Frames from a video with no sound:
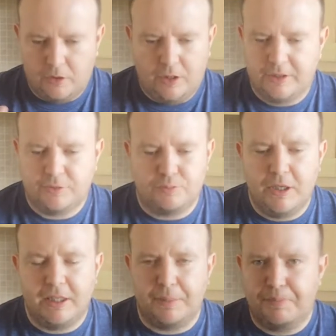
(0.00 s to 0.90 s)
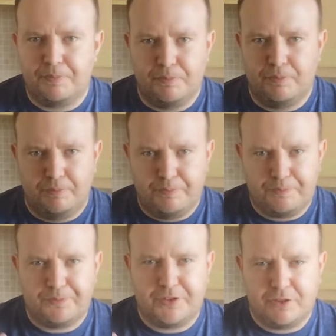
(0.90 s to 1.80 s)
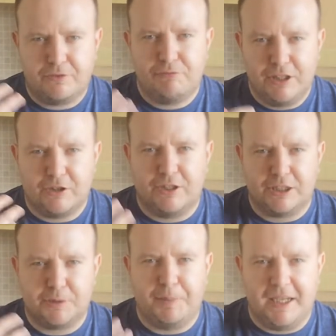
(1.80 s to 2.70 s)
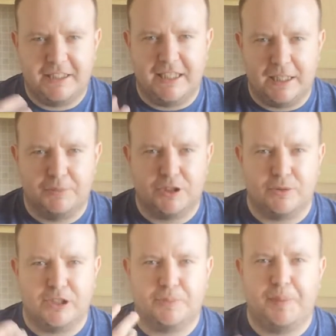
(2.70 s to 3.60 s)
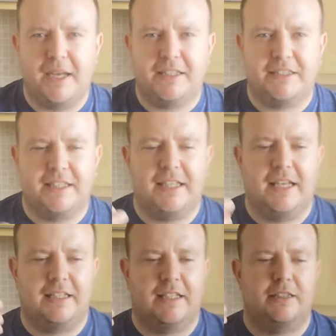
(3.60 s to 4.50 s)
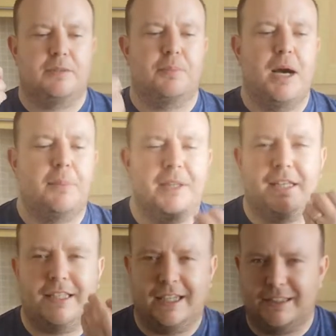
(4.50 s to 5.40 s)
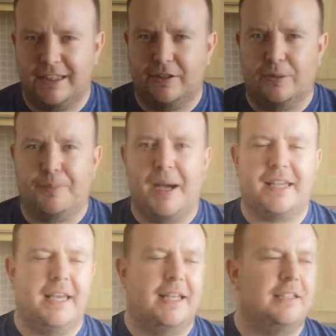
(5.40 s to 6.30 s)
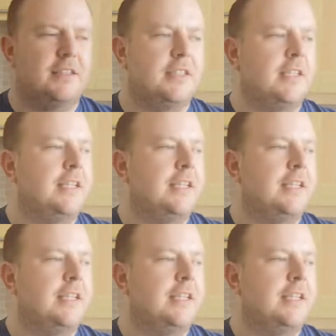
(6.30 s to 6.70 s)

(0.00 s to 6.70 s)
Oh, it's really... really got that spicy element to it. Spicy, and then the marmalade kicks in on the back end.